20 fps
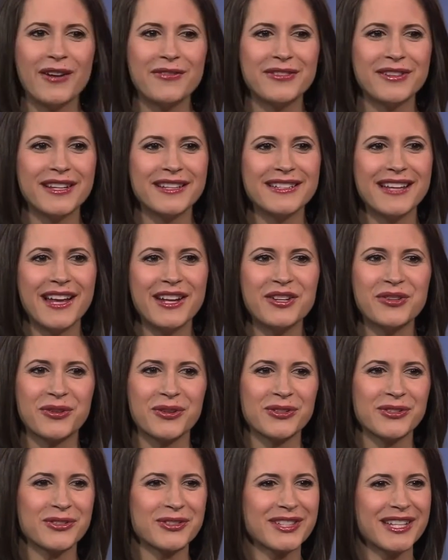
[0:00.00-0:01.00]
often that
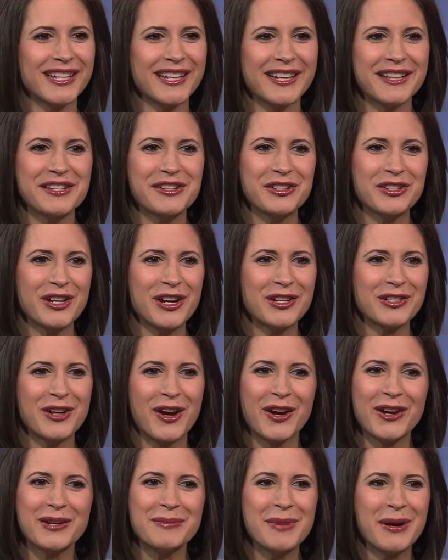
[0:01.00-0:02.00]
10-year-olds are sitting in this chair
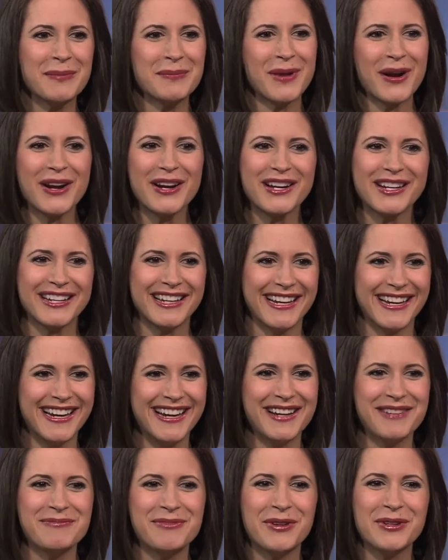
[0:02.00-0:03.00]
talking about marketing.
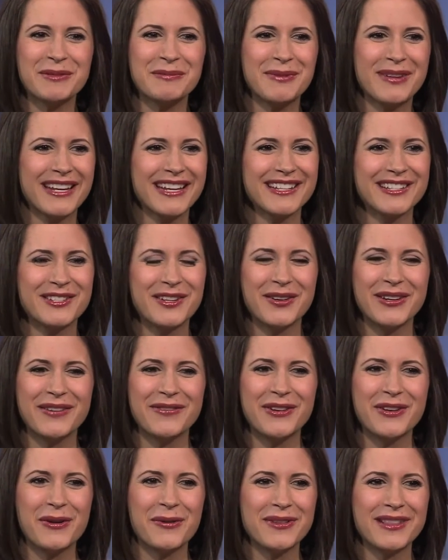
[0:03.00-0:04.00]
Most kids don't
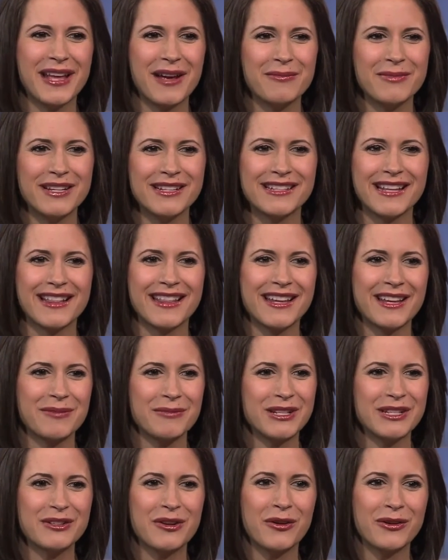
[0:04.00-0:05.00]
even know what that means. They think it
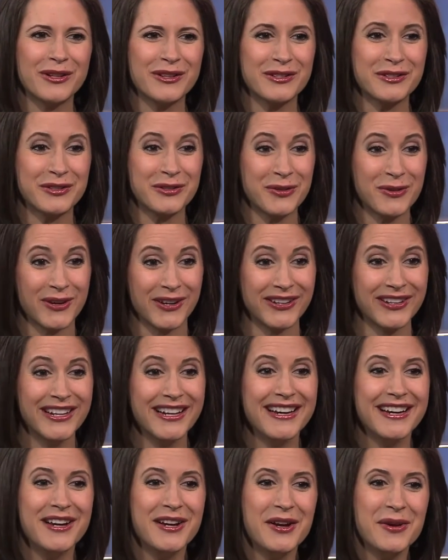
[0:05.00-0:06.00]
means going to the store.
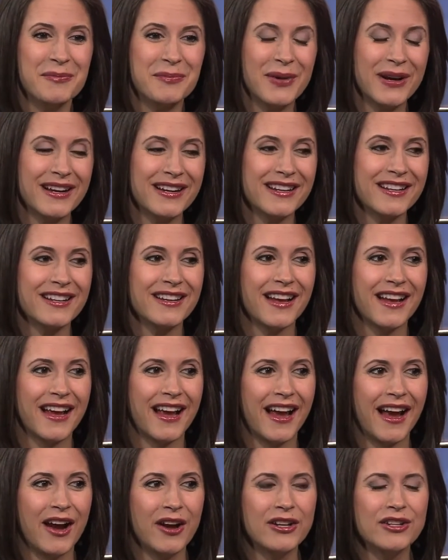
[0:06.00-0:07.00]
But
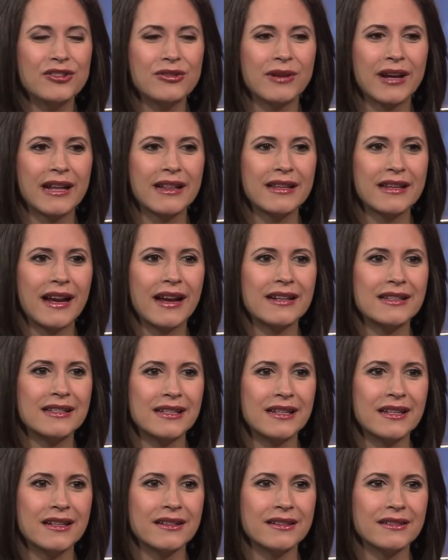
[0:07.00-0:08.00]
how did you get the
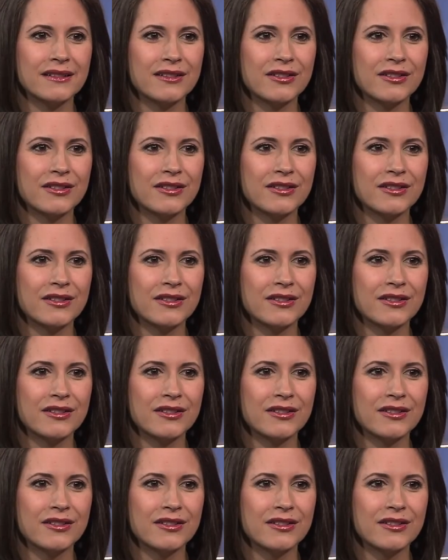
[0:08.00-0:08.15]
idea